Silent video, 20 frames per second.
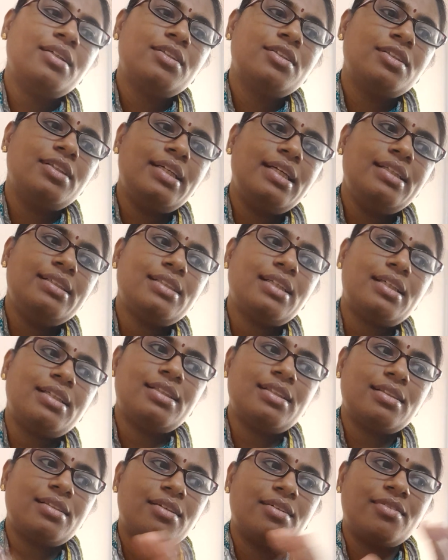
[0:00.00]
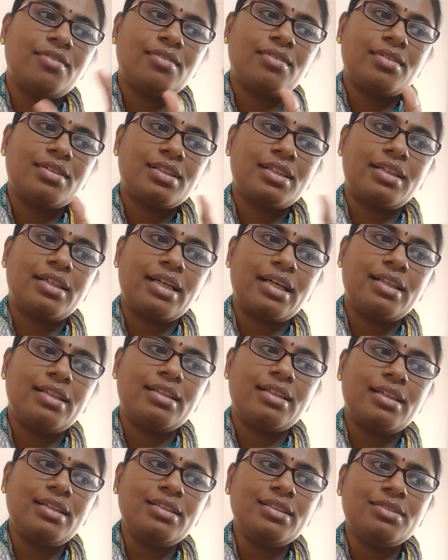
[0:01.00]
So these are
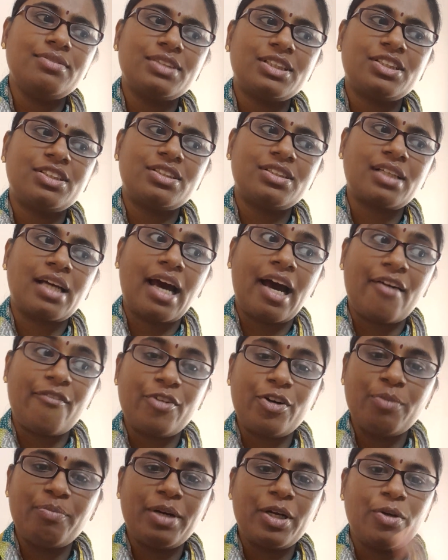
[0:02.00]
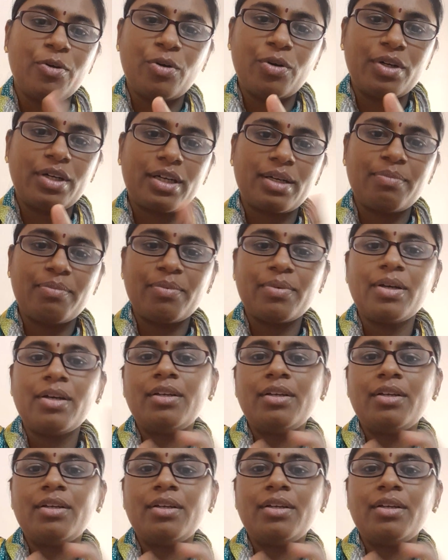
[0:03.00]
certain things which have to be noted